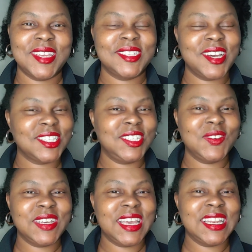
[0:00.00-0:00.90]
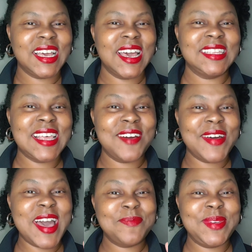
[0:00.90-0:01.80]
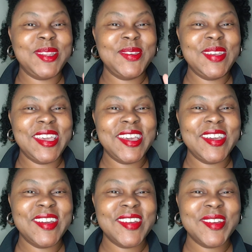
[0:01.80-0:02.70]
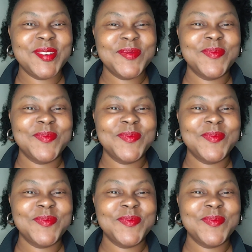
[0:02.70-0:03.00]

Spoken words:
Talk to you again, guys. Have a happy new year.